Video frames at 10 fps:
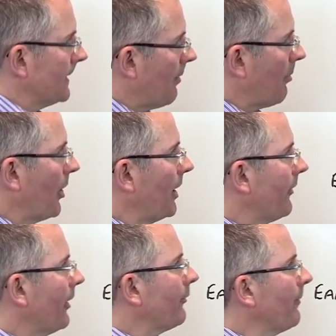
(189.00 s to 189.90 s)
now my point is
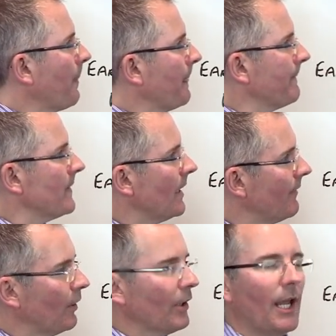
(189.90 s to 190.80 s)
this:
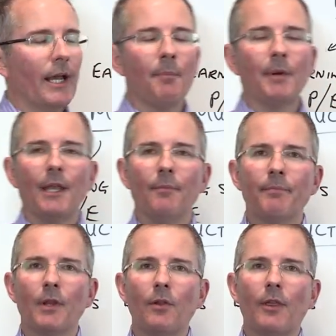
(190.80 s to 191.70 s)
if you're looking at a company
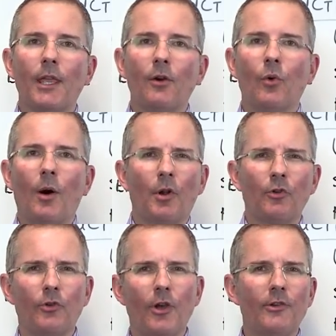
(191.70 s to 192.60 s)
and you're thinking, oh, I want
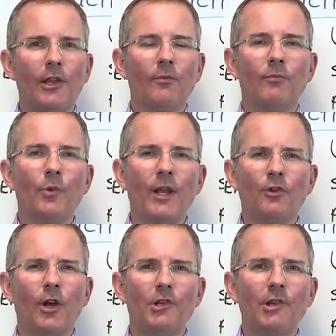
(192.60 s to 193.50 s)
to do a quick
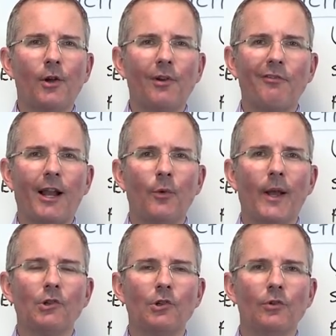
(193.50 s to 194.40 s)
and dirty check on its
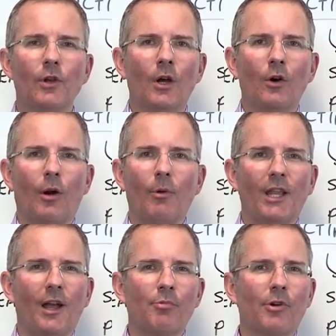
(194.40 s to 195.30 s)
valuation, or I'm
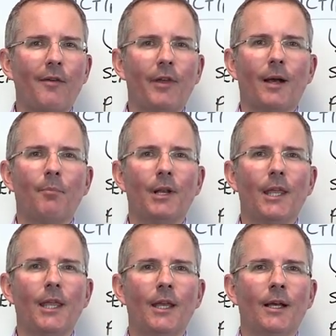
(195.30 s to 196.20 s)
looking at a private
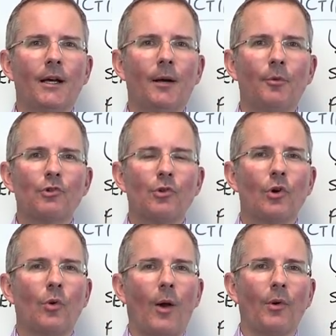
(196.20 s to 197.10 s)
company, I'm not sure
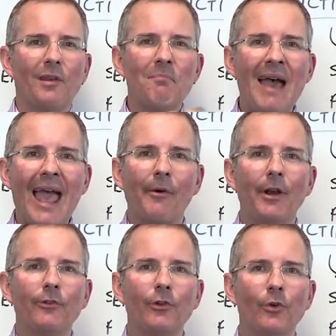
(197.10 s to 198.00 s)
quite what to compare
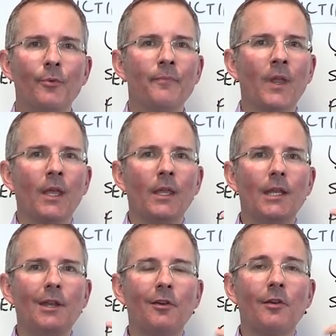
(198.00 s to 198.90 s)
it to,
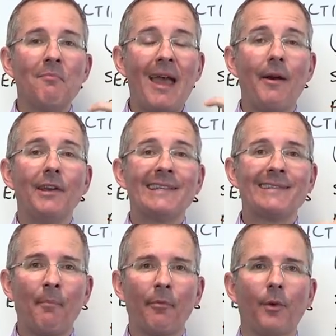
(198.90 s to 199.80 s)
you need to compare it to
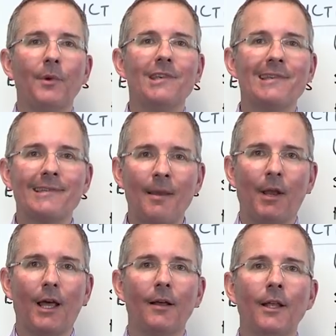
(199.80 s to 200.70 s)
something which is
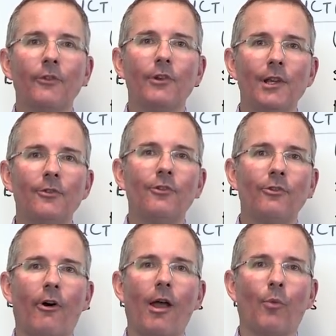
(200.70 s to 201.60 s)
similar. So you need to
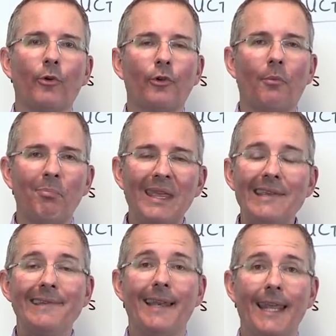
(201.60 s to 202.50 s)
decide what sort of
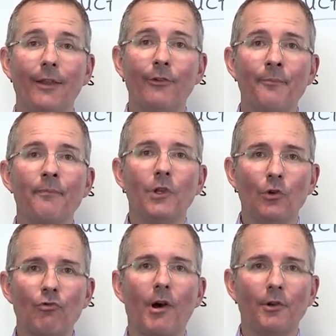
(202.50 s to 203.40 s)
beast it is
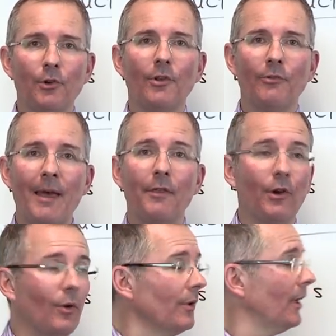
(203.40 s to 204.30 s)
you're trying to do this
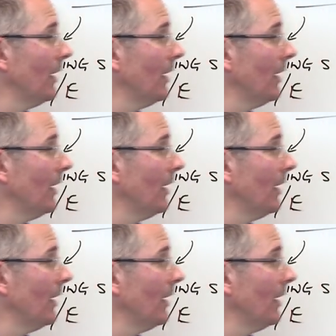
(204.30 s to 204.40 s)
method on.